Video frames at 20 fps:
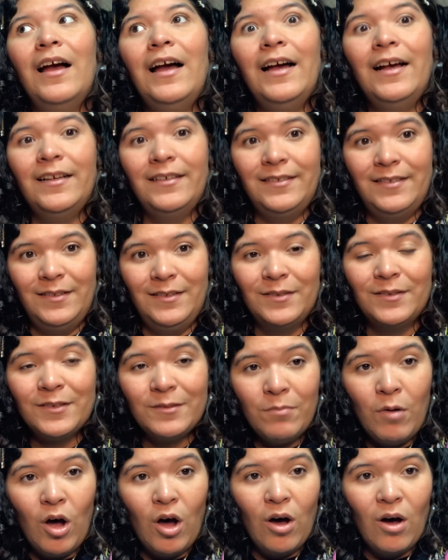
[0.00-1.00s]
as the
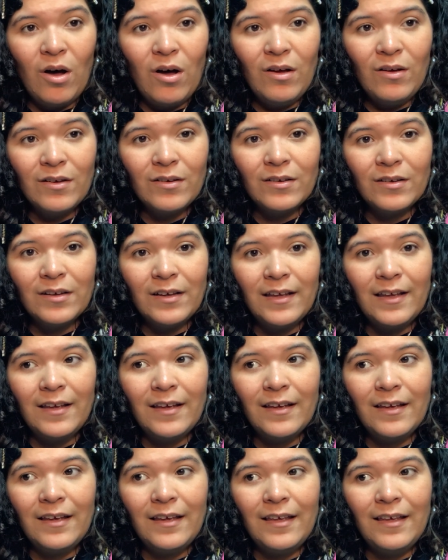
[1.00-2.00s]
small,
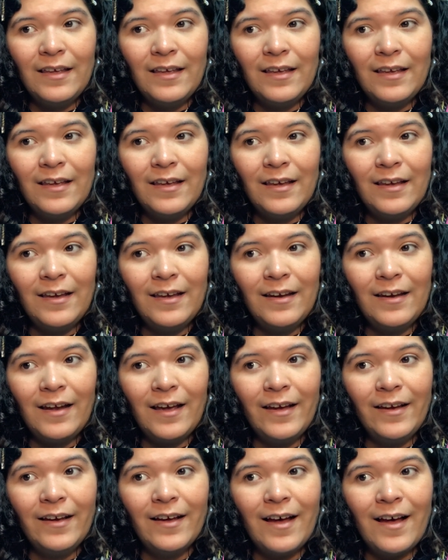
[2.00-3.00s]
and
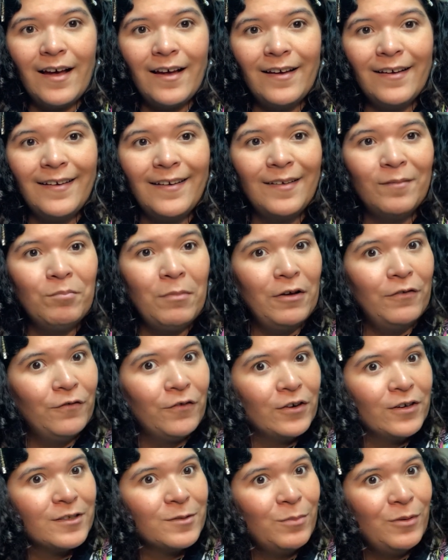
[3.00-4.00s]
I got my
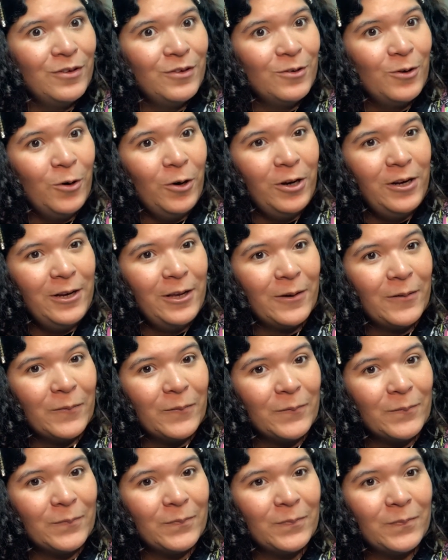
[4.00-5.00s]
first Biscornio.
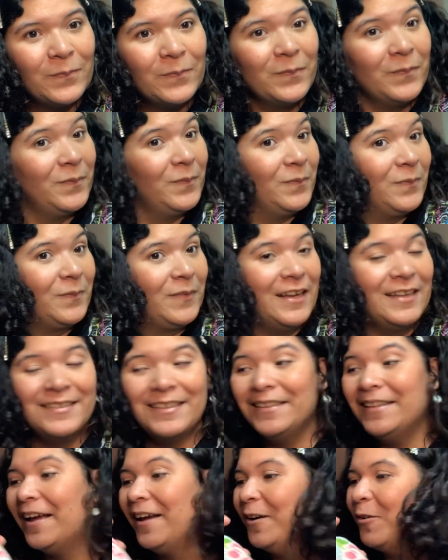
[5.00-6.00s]

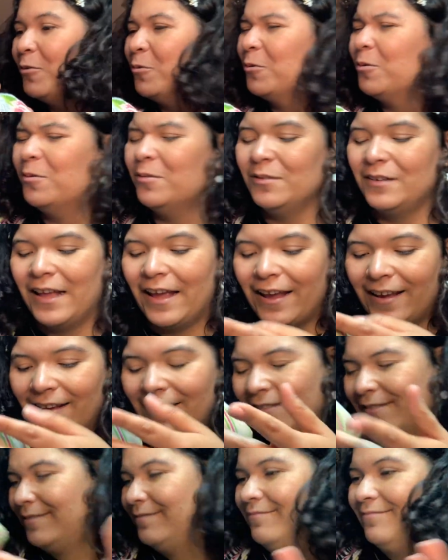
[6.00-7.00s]
Isn't that cool?
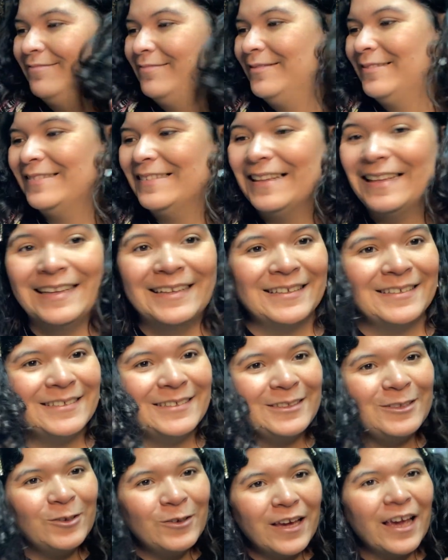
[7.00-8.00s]
Like,
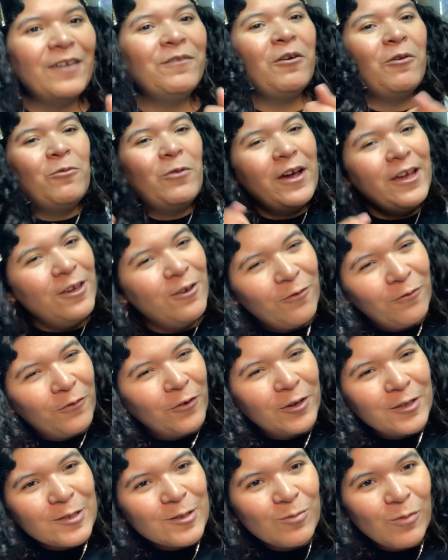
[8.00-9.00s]
you gave away your
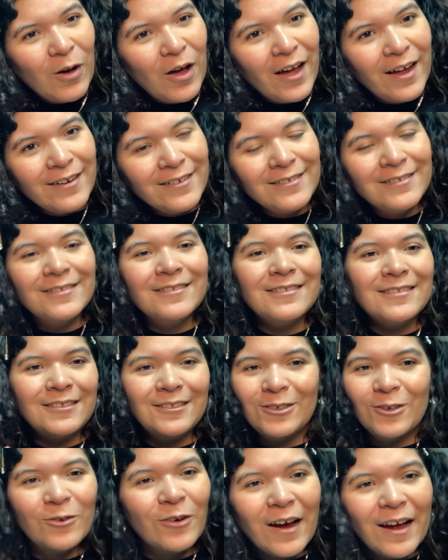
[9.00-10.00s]
first one.
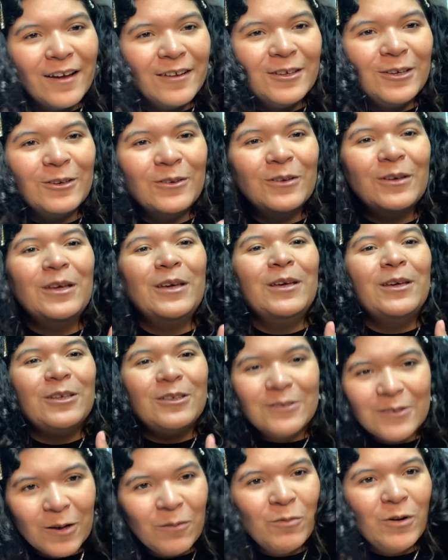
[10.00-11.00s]

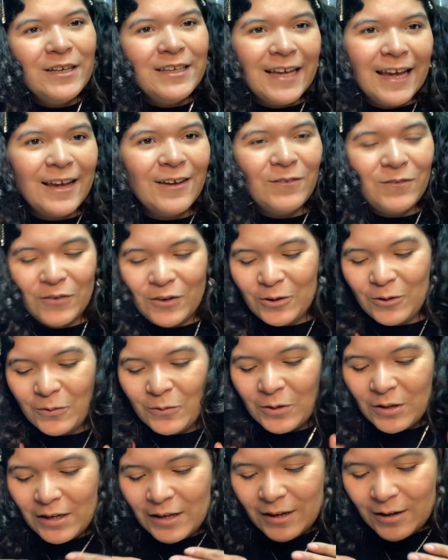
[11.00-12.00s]
Someone gave you
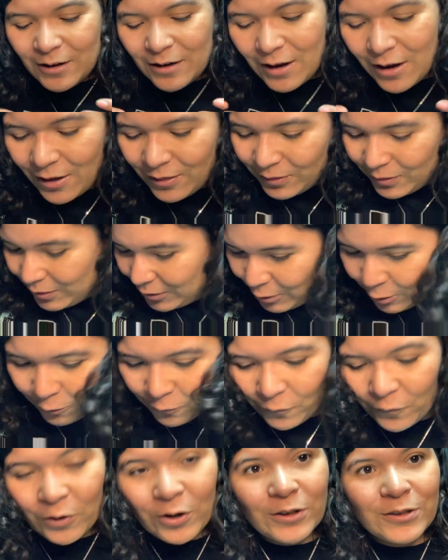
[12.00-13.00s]
your
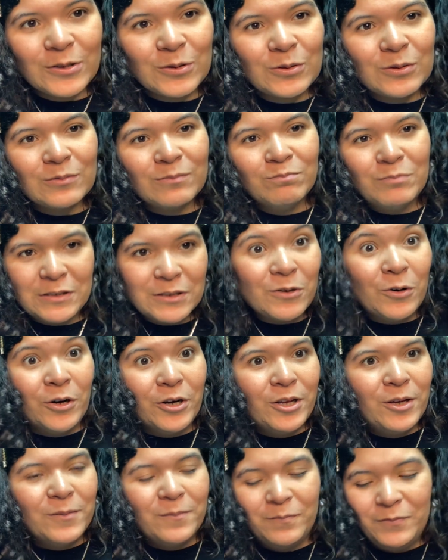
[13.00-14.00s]
first
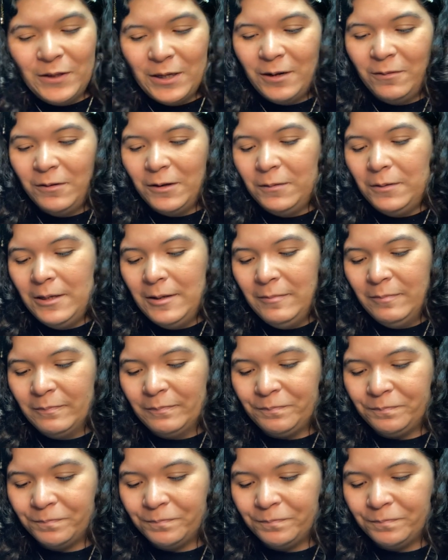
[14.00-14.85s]
Biscornio. You know what I mean?